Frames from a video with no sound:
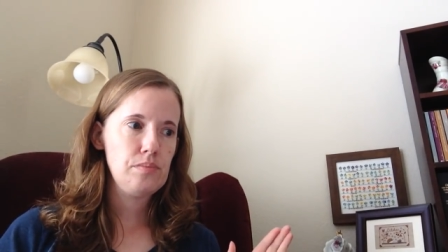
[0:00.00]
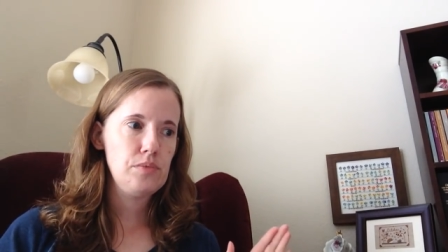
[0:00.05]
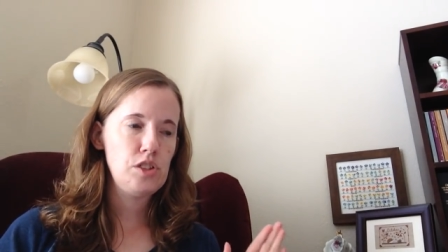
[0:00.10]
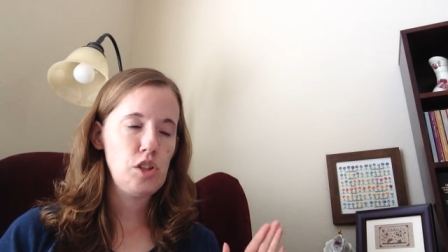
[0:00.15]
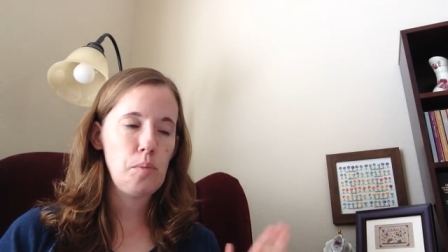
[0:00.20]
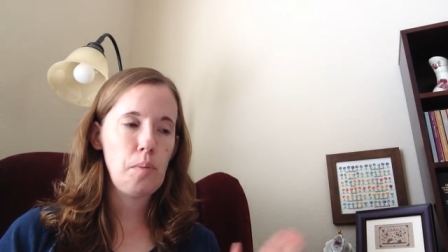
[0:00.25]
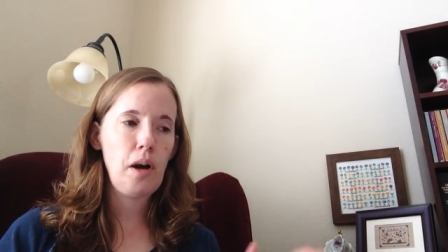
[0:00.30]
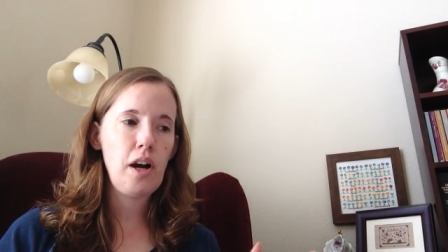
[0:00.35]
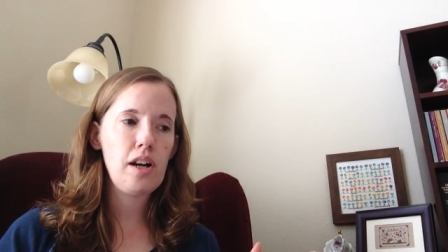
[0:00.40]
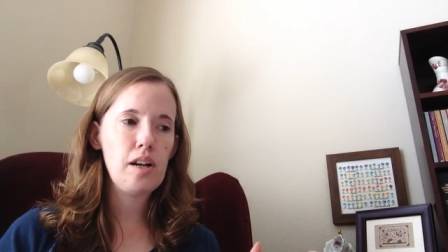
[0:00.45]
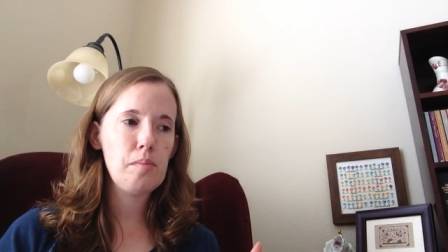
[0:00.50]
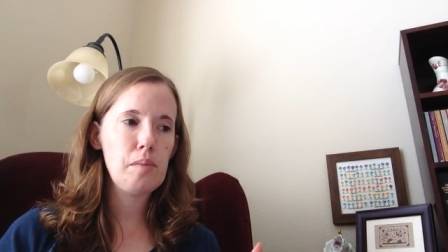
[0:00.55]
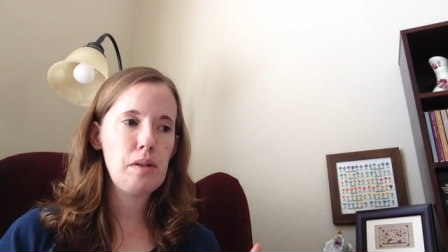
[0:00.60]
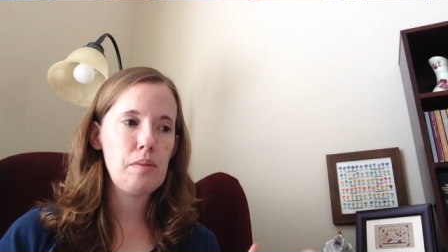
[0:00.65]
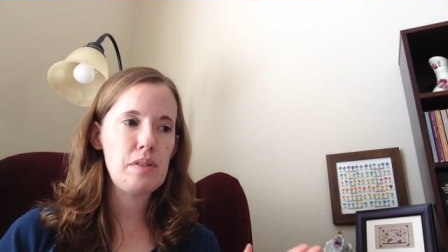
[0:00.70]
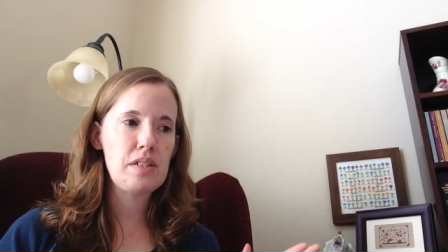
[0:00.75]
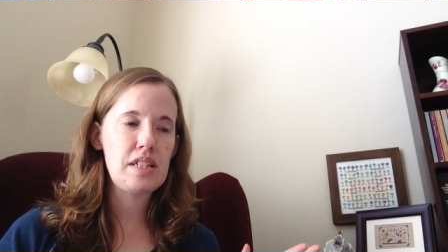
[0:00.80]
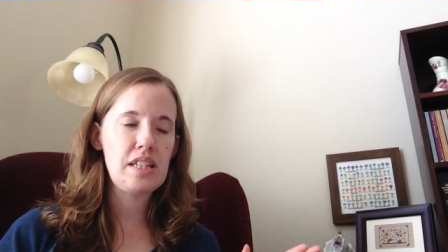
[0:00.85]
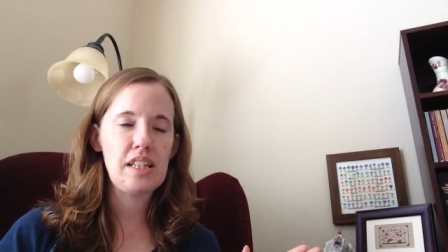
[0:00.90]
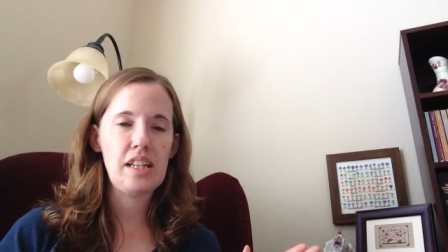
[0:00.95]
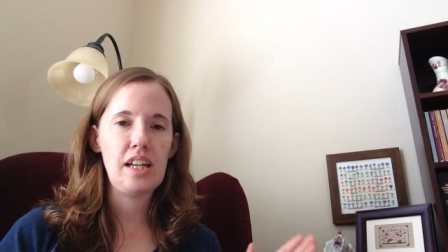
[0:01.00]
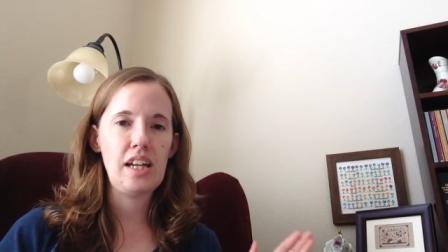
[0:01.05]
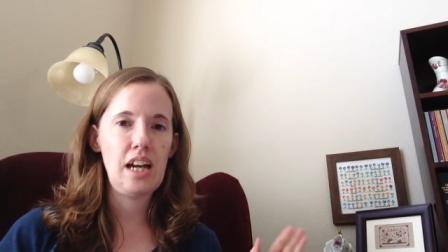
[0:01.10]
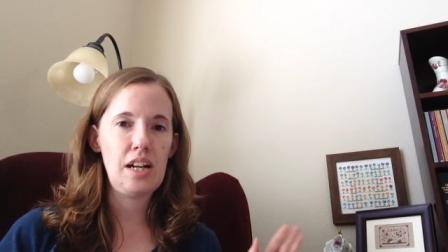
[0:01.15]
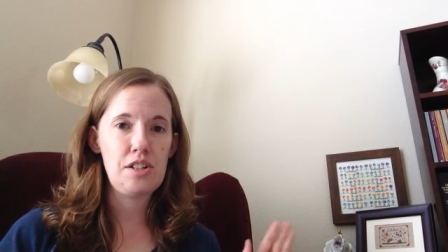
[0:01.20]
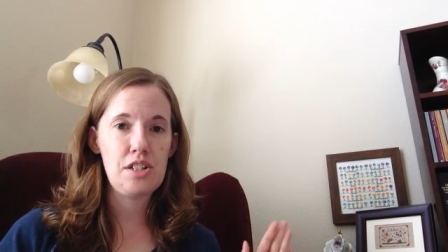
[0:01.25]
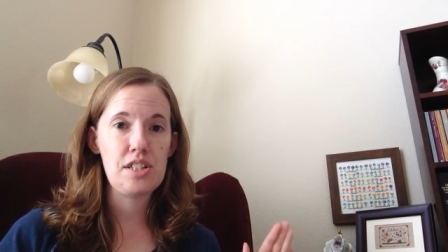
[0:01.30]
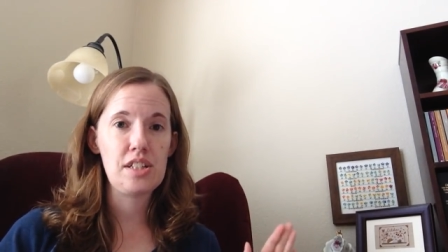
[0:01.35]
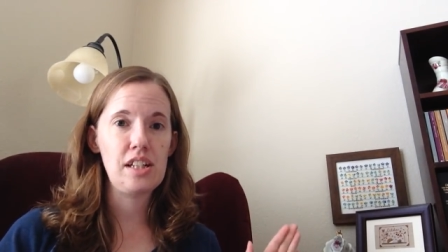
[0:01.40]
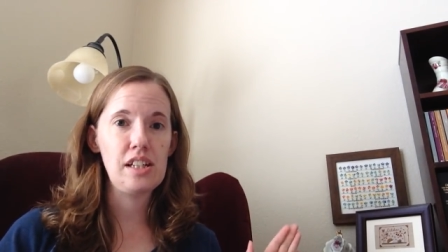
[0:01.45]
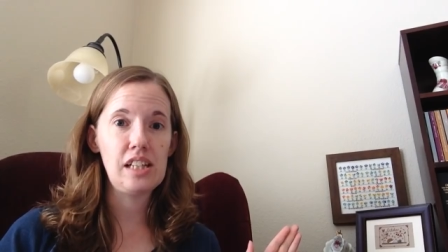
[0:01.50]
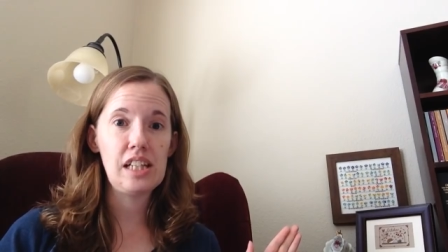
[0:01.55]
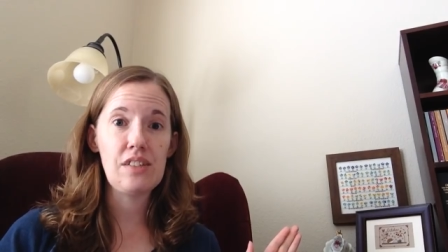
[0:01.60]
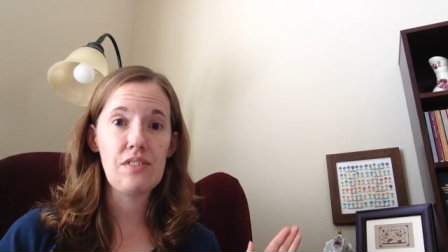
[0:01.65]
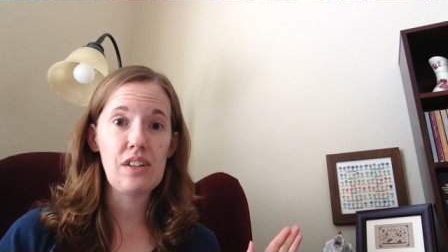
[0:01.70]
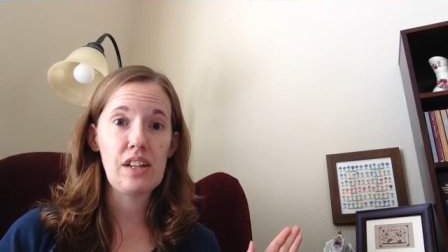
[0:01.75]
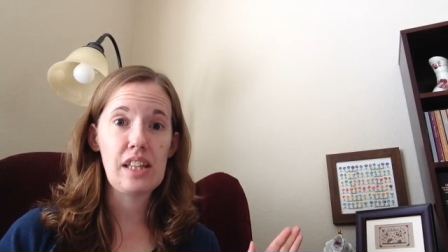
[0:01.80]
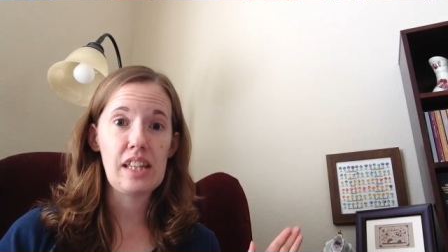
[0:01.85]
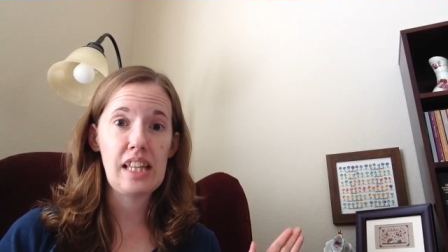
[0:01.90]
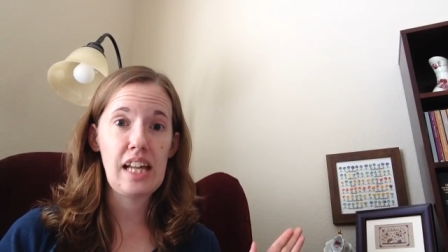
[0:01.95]
So part of me was thinking I'm just going to
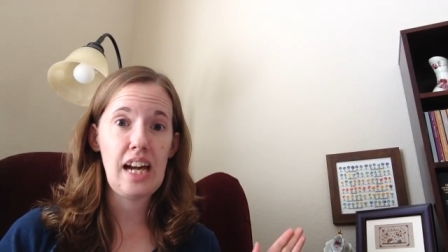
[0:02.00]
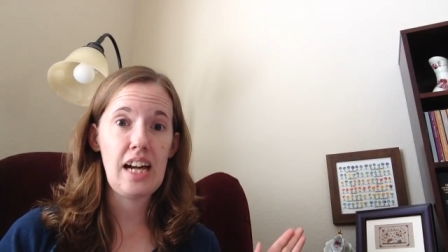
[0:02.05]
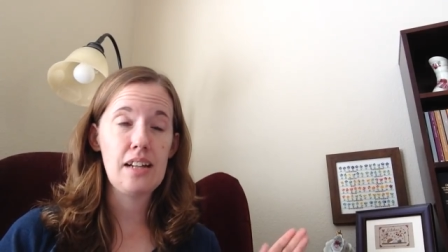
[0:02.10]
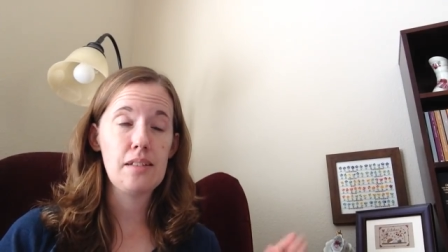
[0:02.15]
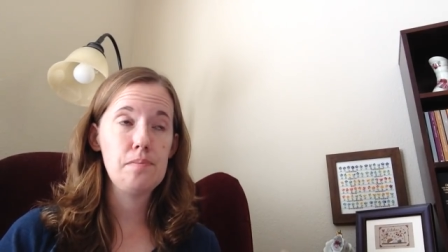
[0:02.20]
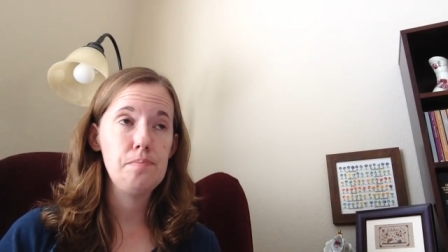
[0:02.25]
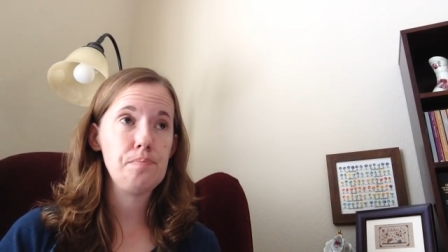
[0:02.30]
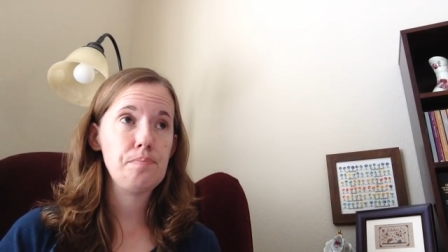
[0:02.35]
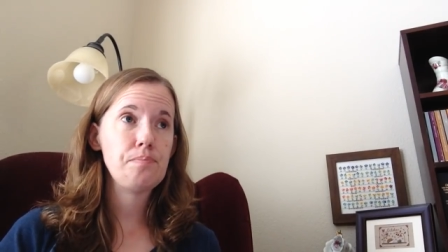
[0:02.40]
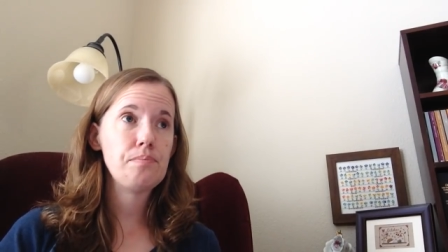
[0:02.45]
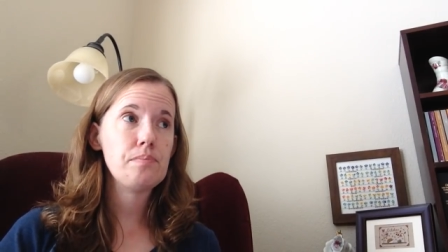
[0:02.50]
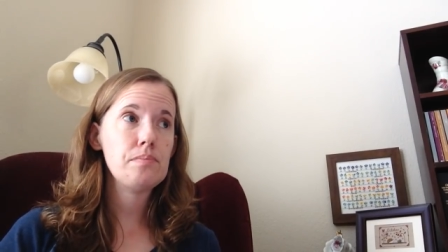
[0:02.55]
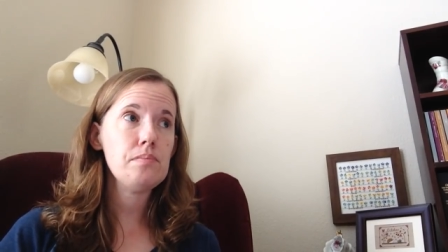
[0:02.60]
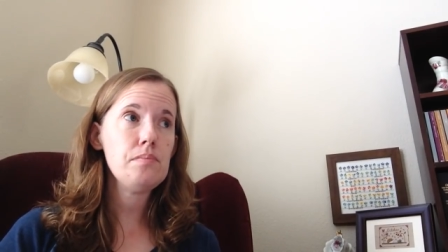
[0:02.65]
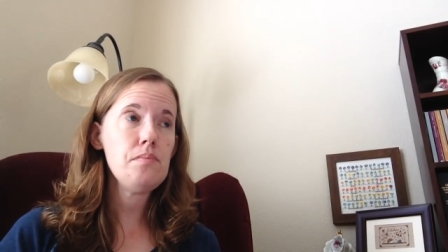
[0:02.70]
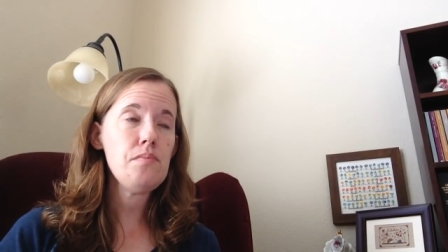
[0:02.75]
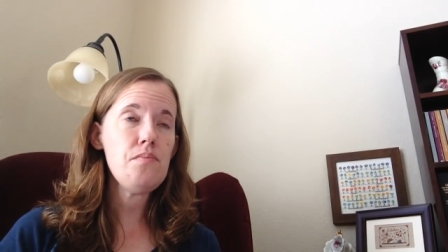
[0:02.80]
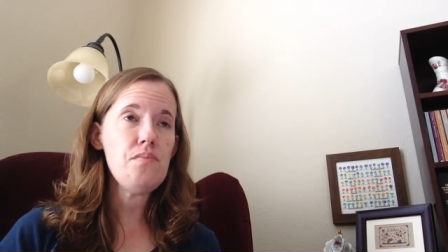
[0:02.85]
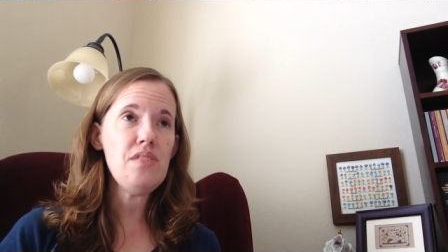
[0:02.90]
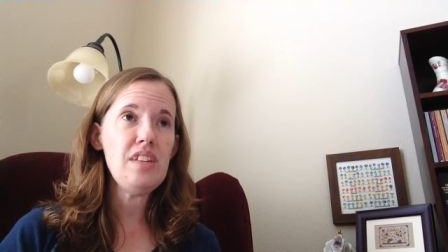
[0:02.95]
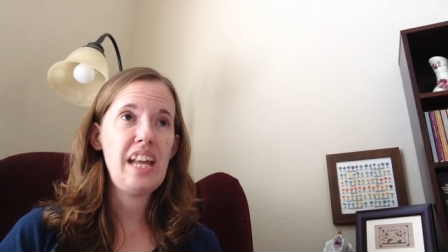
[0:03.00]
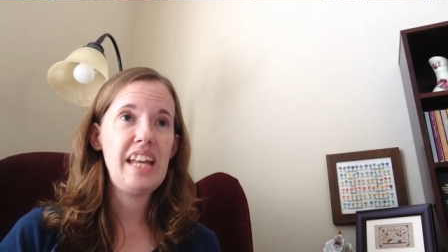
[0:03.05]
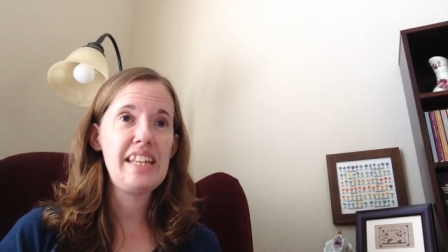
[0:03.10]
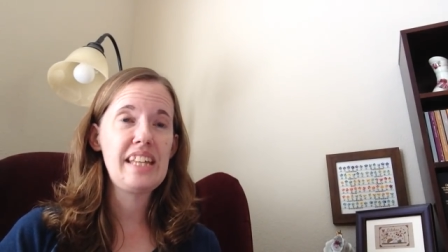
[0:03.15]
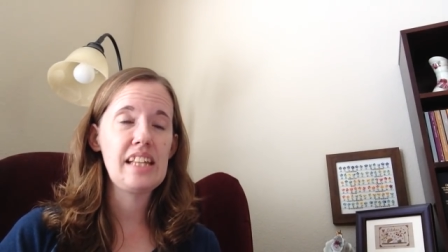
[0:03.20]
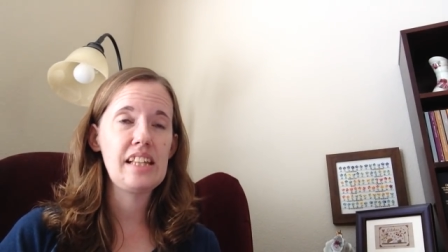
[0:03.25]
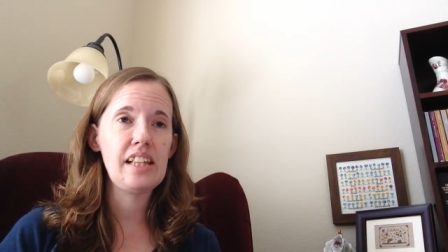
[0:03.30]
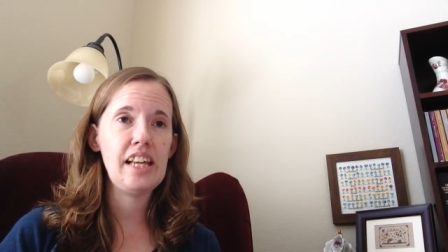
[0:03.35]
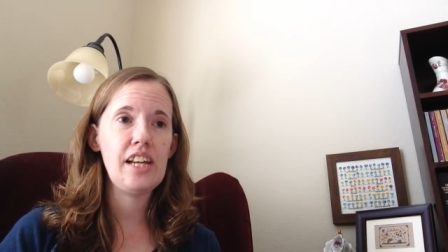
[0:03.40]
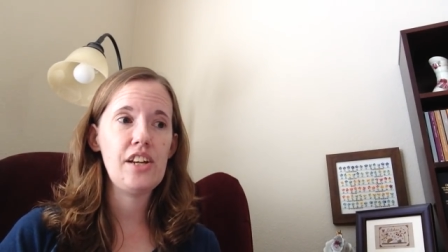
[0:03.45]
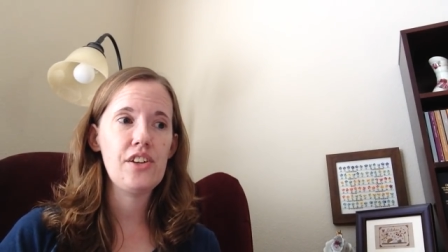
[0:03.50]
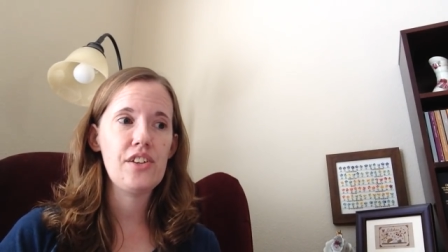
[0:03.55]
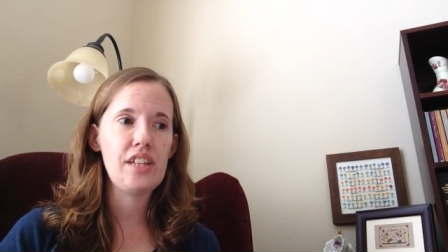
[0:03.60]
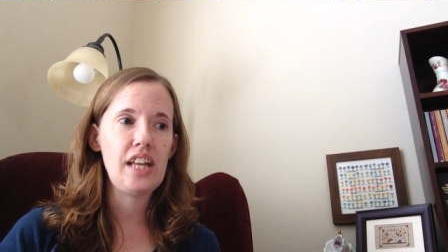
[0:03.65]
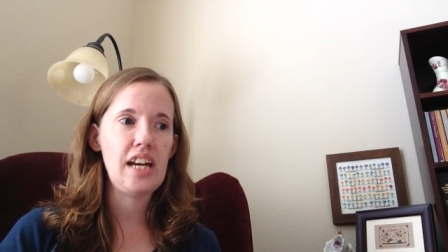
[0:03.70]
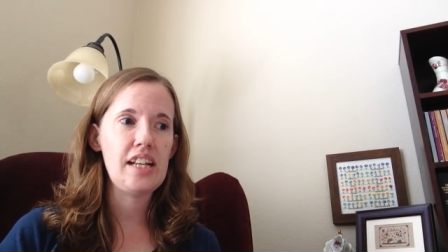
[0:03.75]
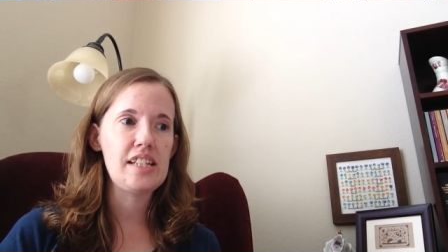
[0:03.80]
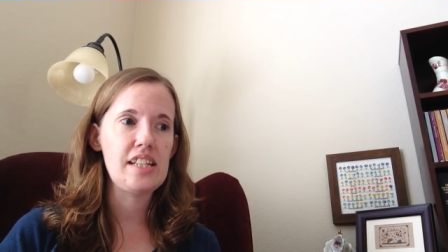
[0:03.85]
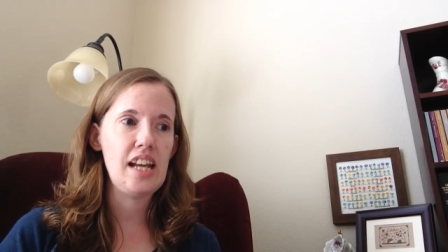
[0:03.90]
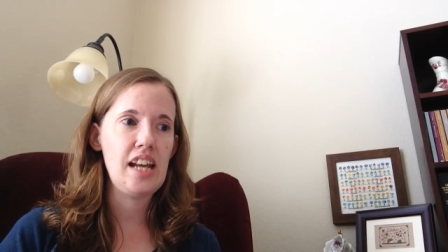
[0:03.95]
leave it at that. And then later
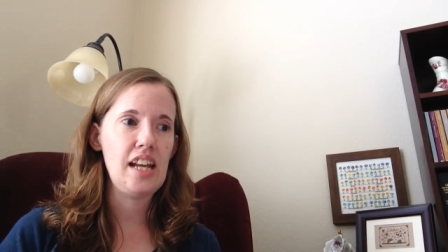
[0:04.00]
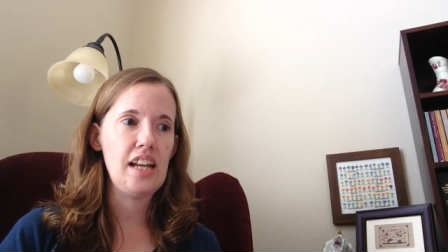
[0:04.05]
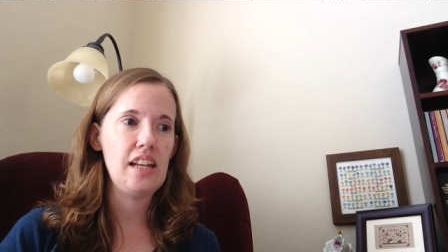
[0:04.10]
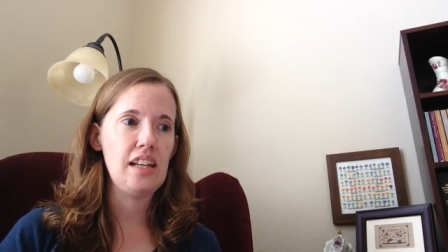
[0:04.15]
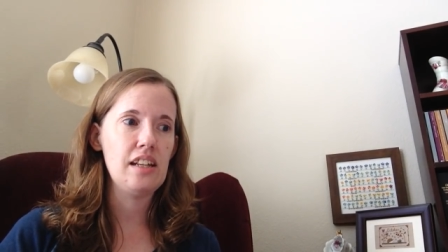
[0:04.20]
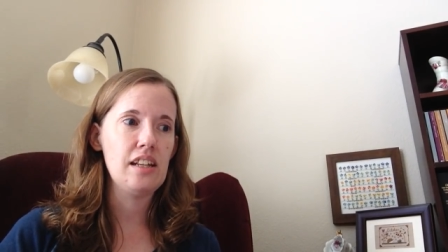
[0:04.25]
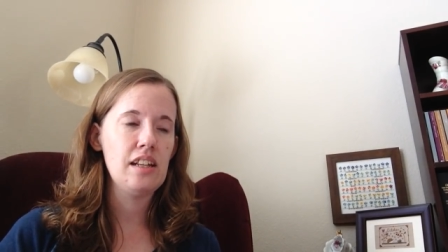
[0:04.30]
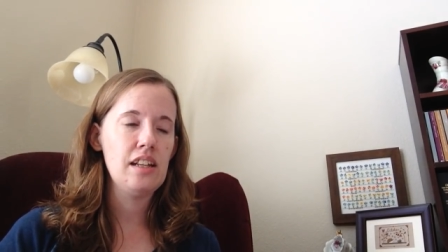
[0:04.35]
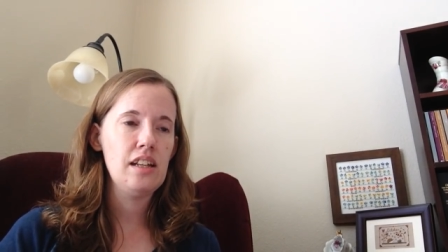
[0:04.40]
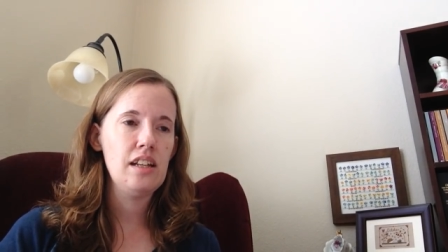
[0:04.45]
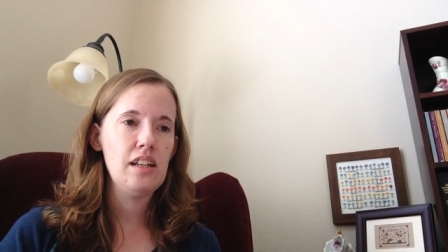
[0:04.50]
that day,